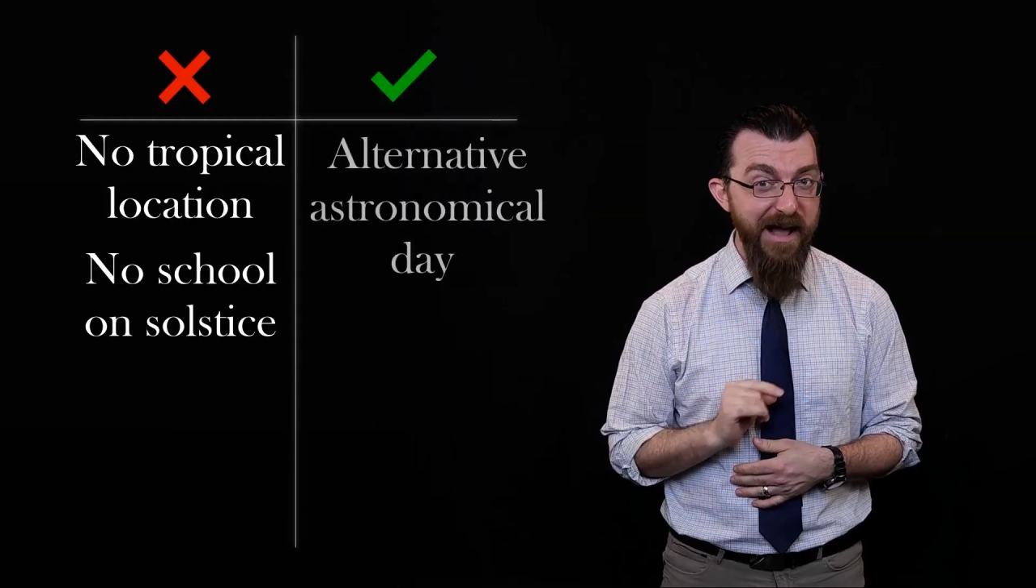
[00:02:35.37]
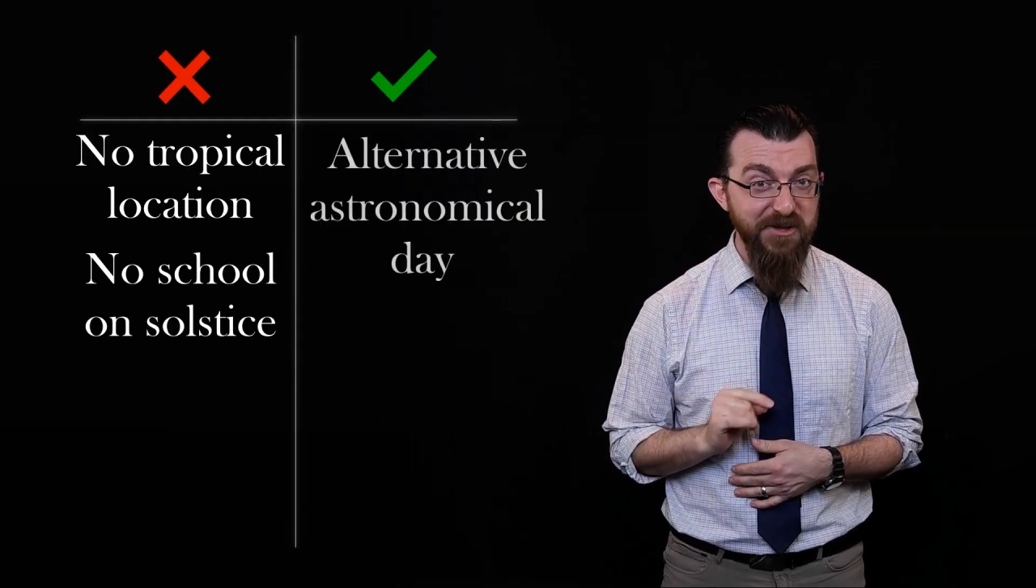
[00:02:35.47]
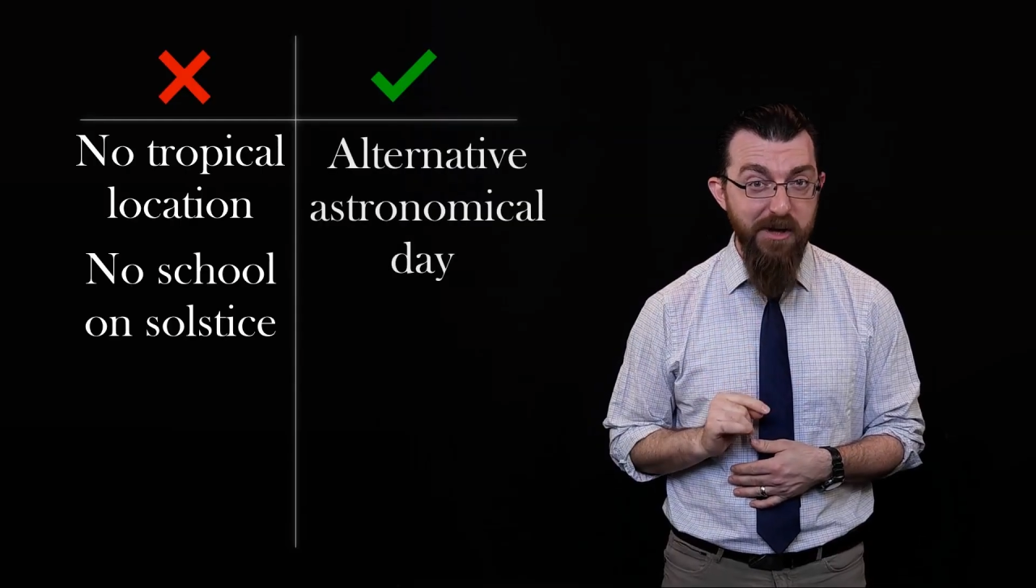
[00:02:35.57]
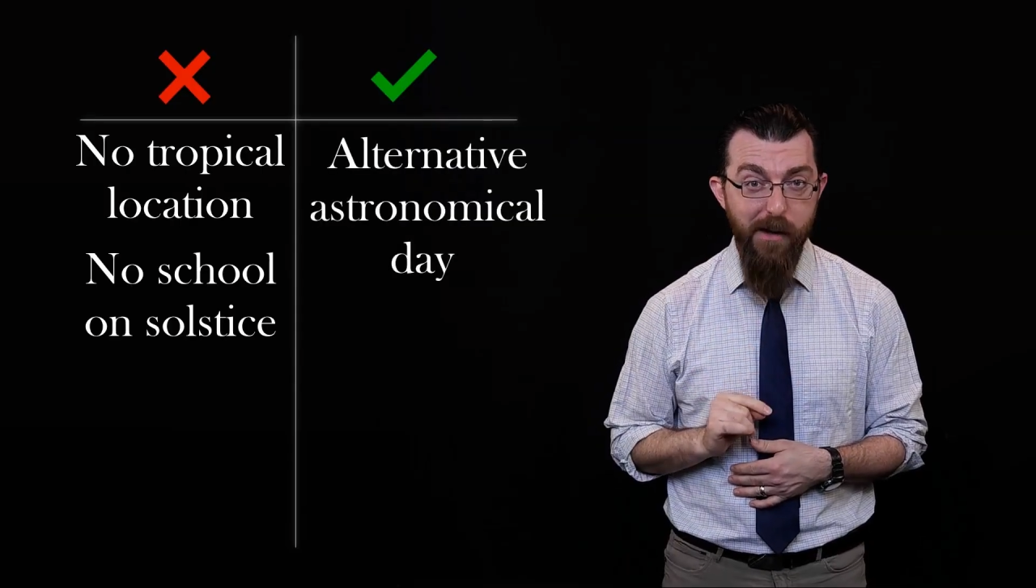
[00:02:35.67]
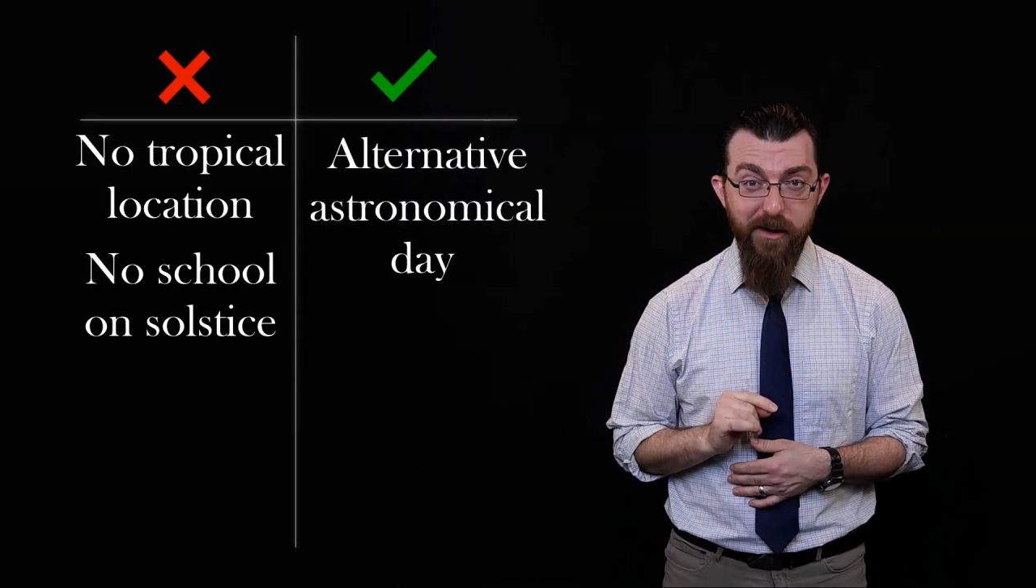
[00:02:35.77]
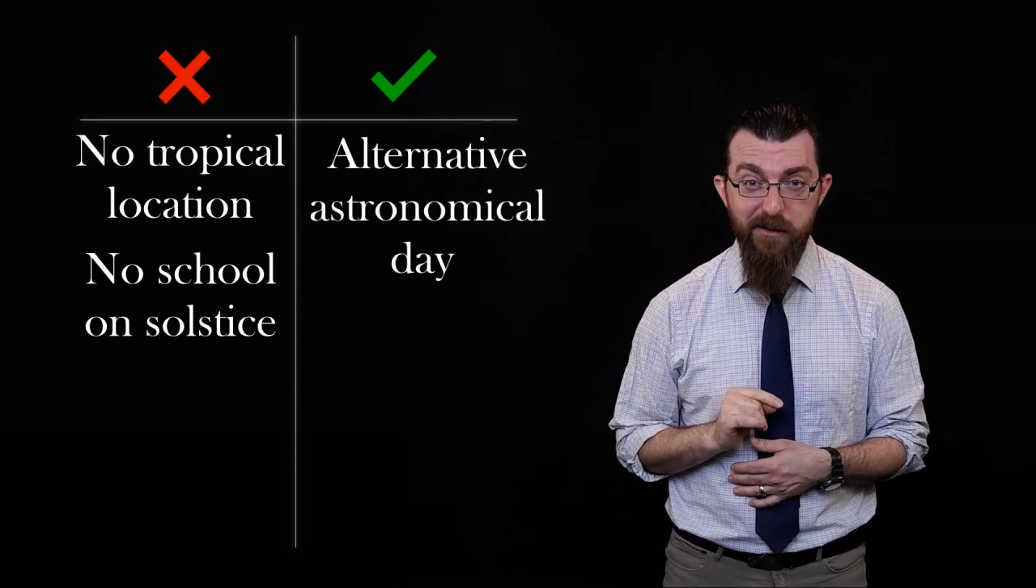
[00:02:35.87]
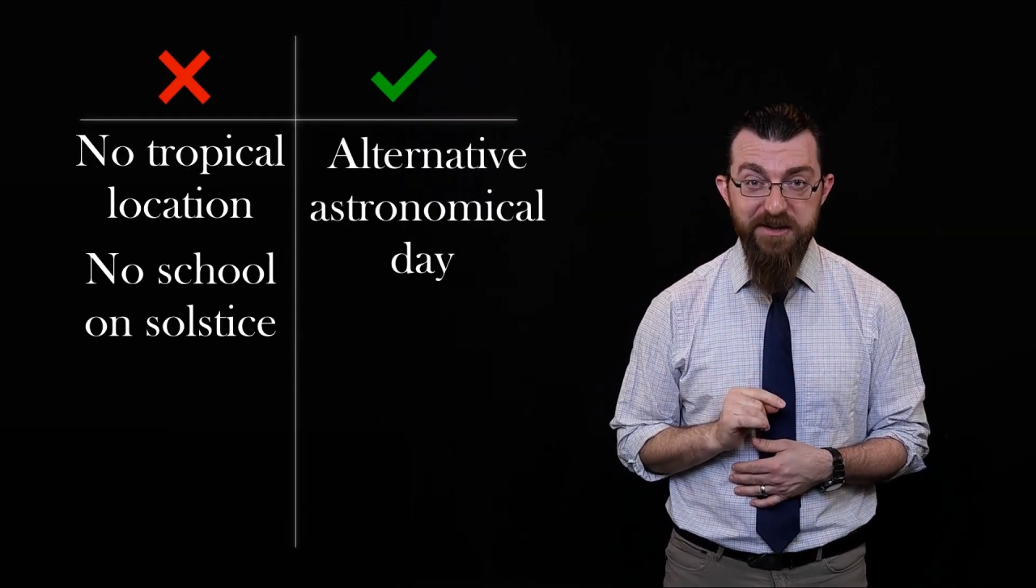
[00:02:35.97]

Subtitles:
astronomically